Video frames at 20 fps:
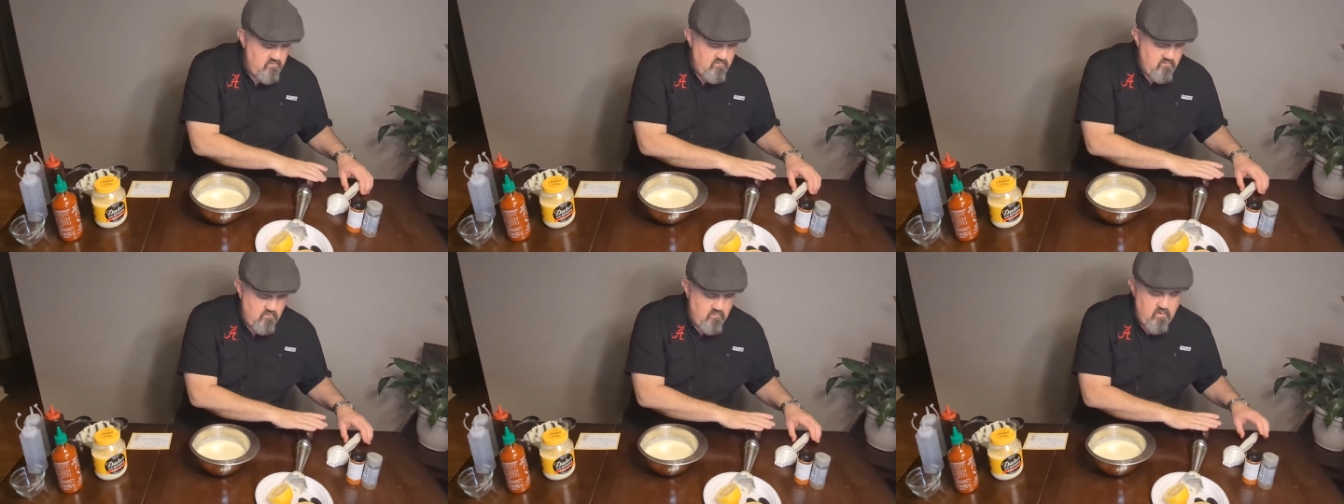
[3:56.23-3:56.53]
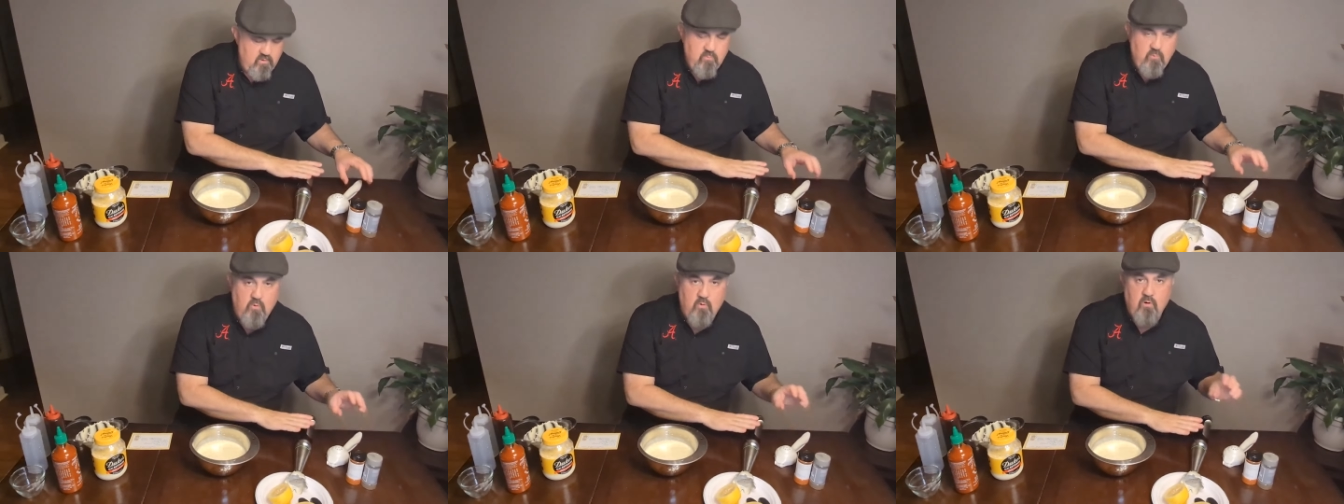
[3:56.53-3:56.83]

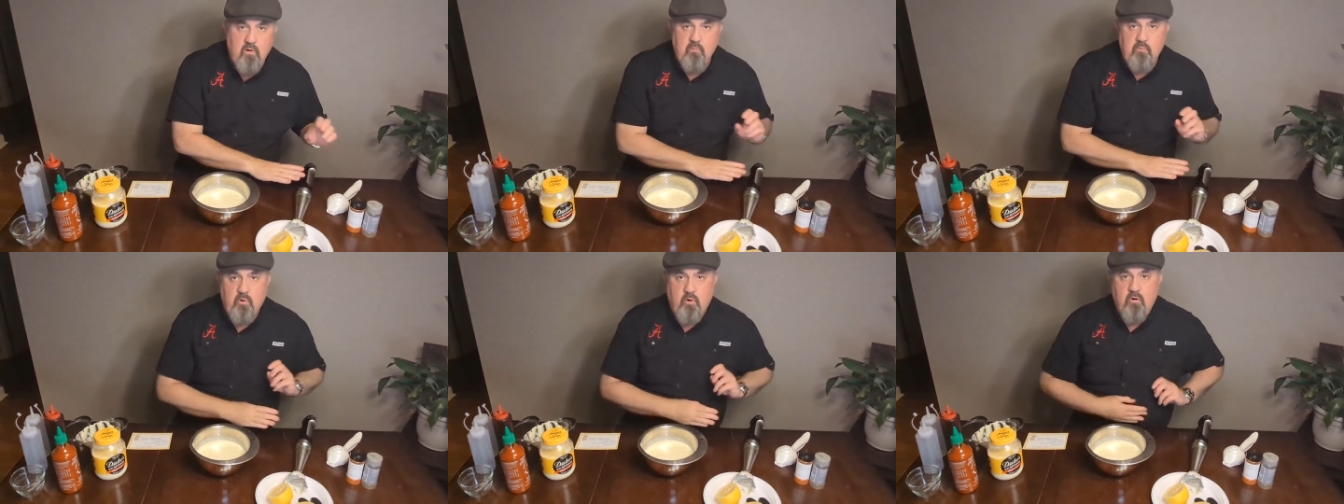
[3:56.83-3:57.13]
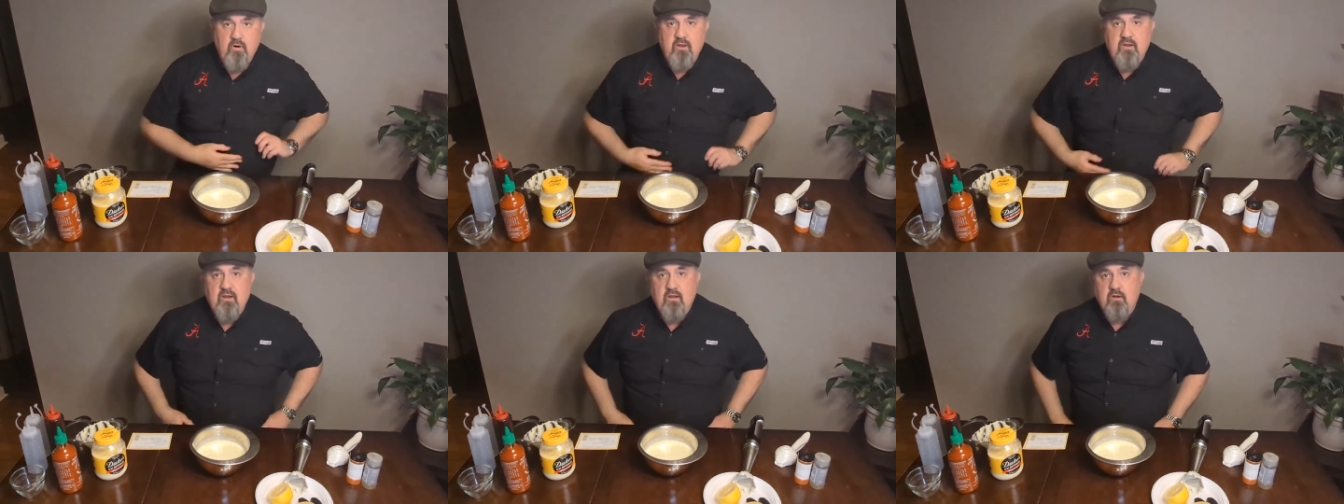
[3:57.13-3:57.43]
One more
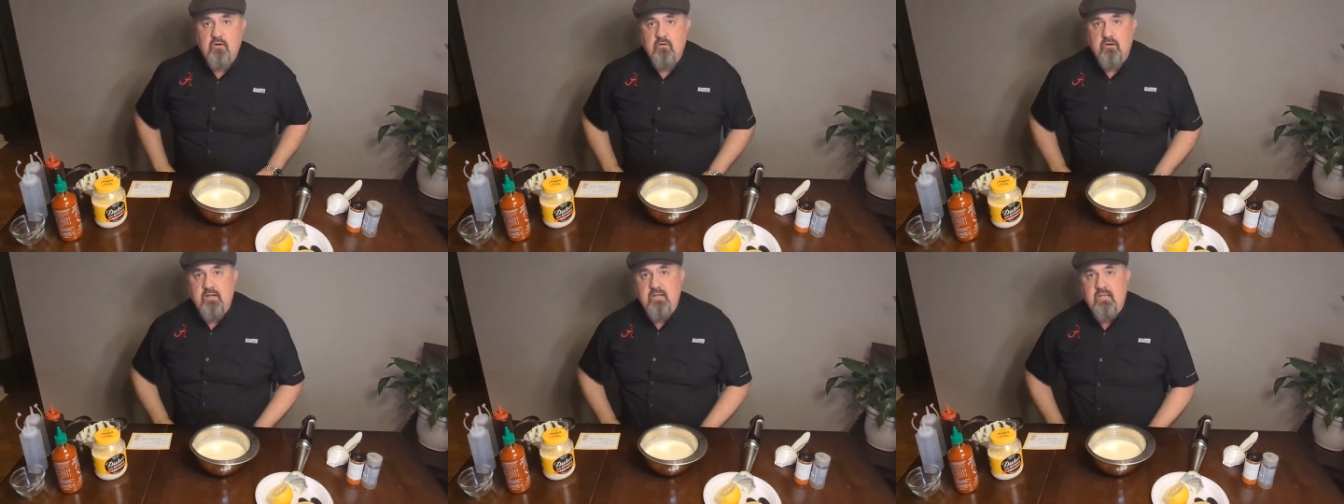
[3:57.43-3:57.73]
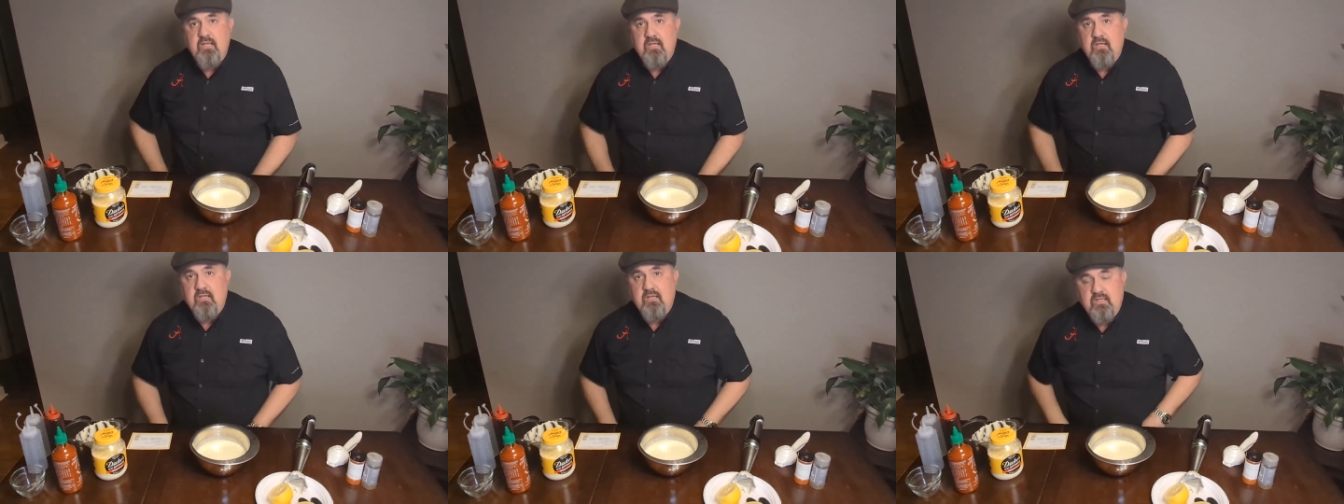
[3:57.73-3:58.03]
important
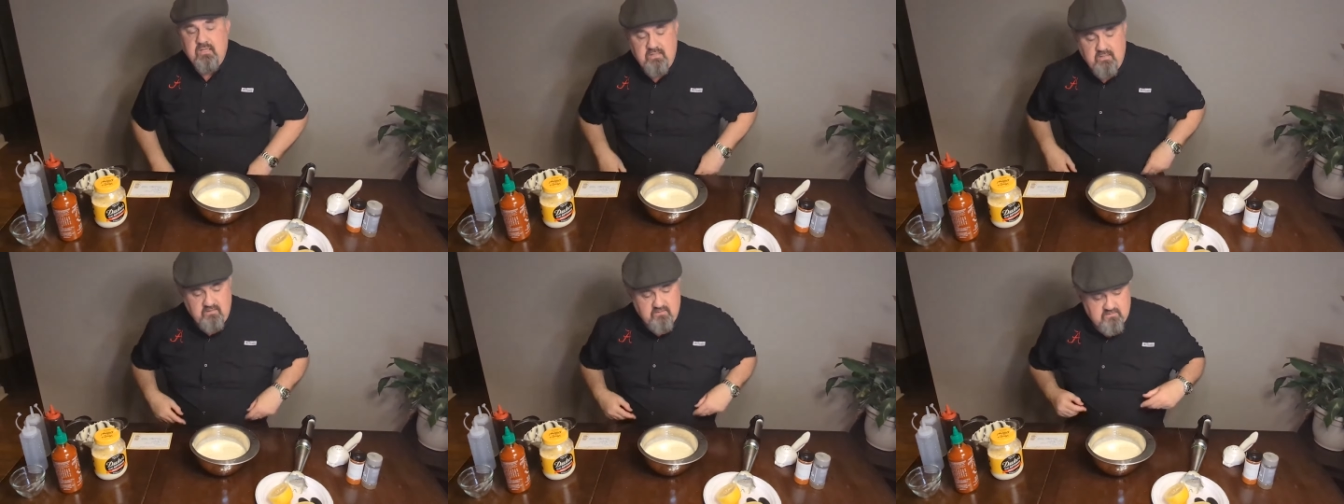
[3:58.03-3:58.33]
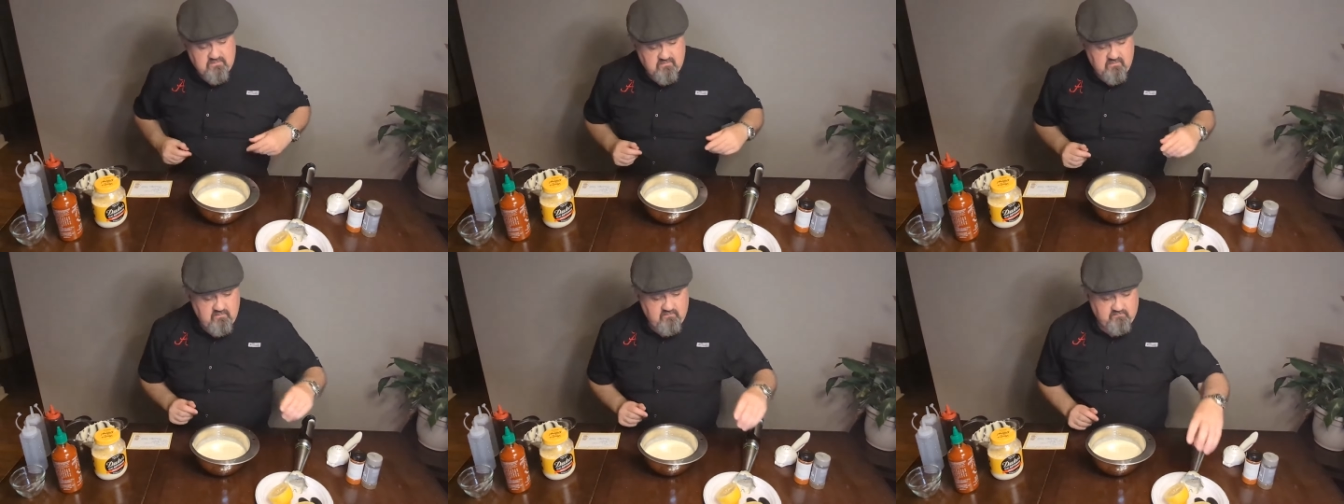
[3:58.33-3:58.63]
ingredient
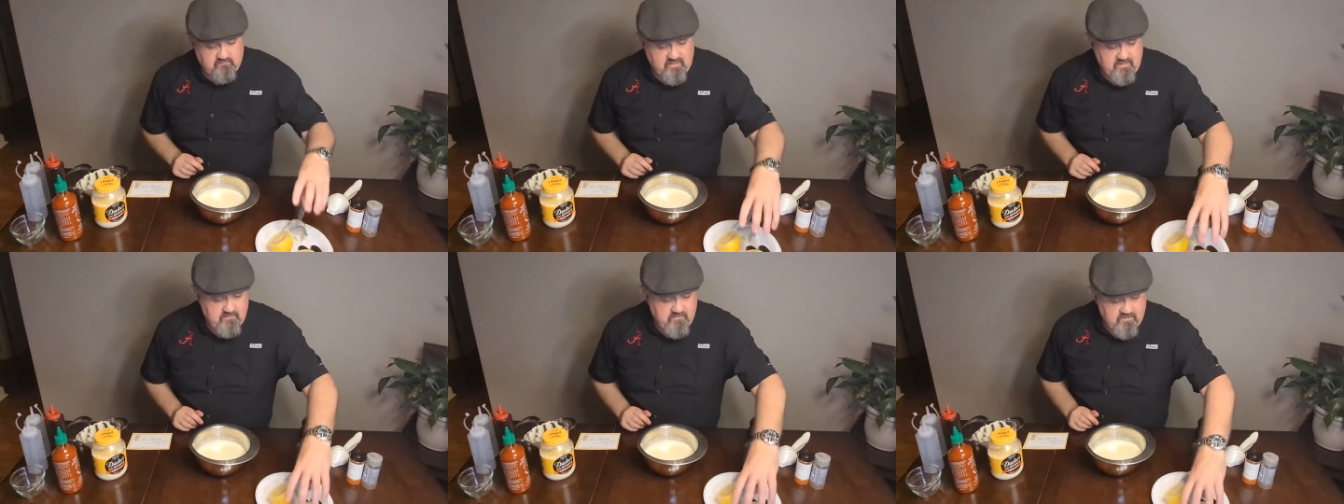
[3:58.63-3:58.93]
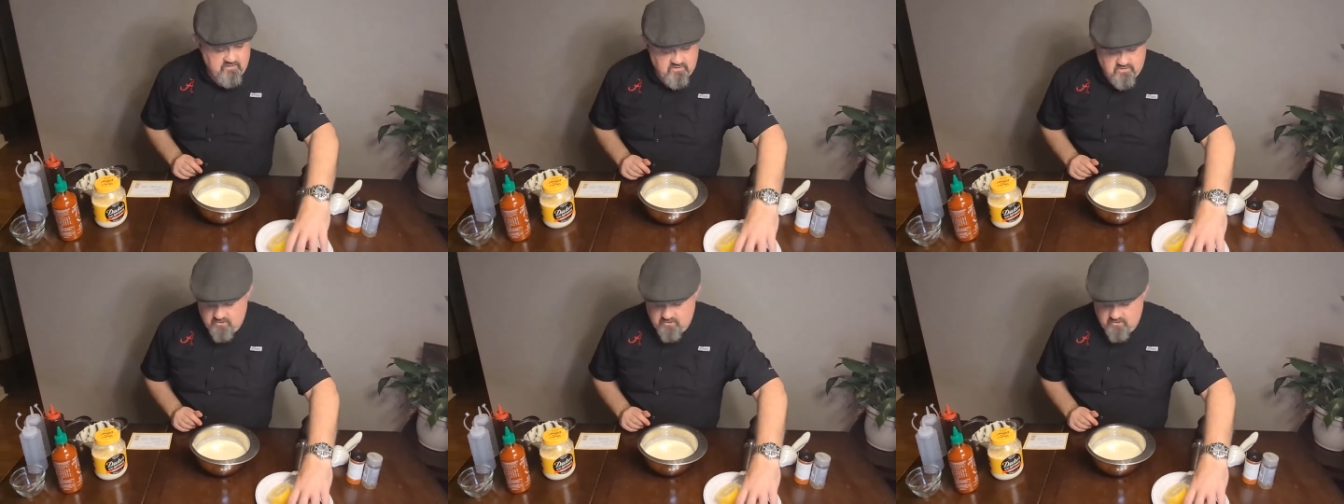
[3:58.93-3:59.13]
is lemon